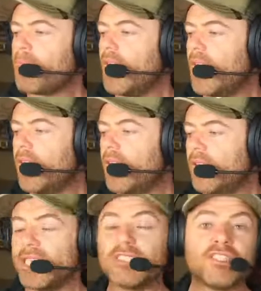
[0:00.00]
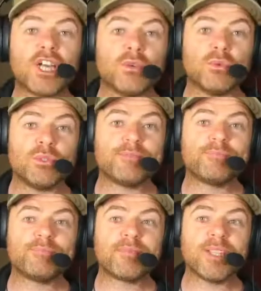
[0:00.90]
And it snowed
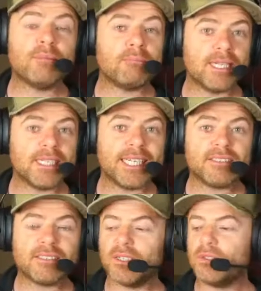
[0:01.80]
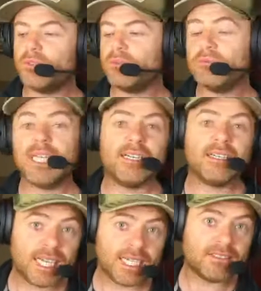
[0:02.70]
on Monday. So yeah,
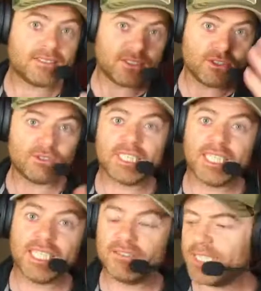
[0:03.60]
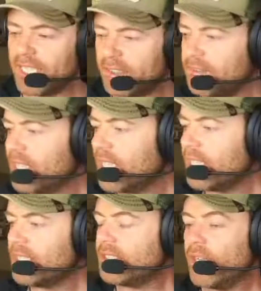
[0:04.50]
hence you'll see in the video.
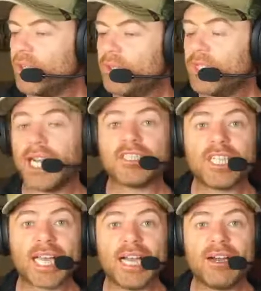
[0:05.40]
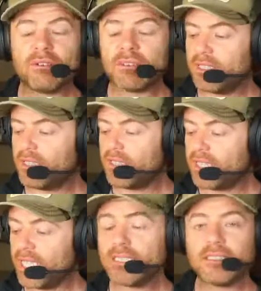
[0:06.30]
So yeah, check out
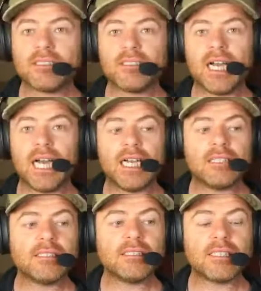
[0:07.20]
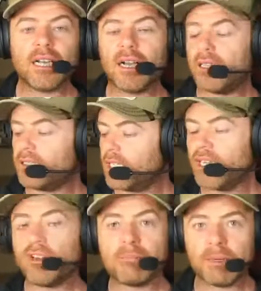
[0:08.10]
this, and I'll turn
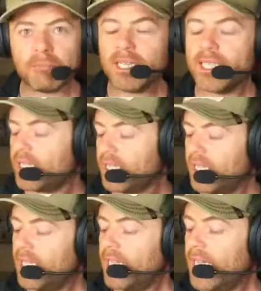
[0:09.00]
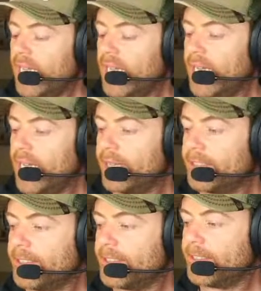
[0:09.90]
off my mic
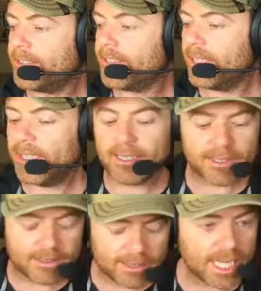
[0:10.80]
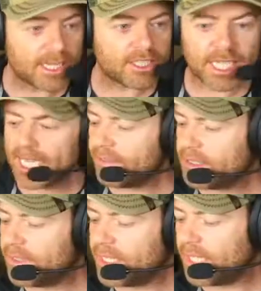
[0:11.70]
and yeah, check out
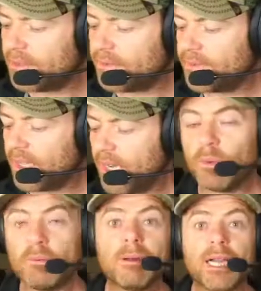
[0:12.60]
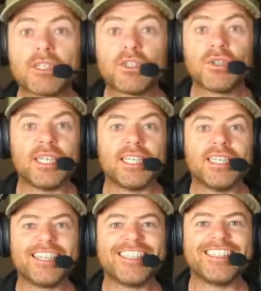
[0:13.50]
this video. I will be back shortly.
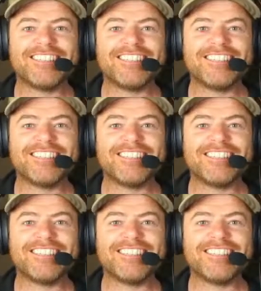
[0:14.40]
Thank you.